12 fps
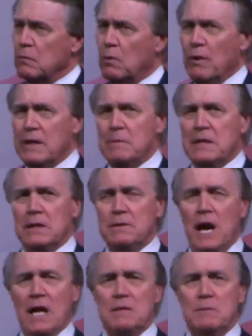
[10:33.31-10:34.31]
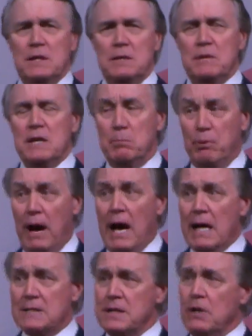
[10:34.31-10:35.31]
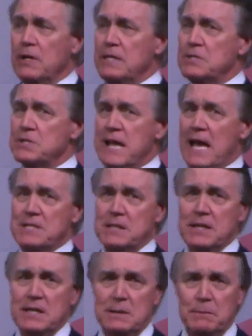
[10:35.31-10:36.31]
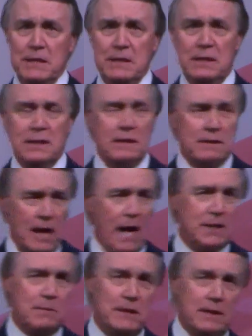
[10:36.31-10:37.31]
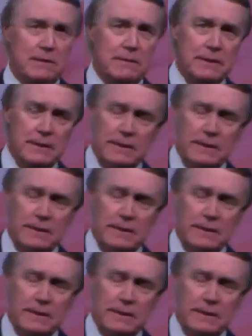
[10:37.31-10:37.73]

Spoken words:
Well, wait a minute. Undocumented implies that he just has to get to be documented.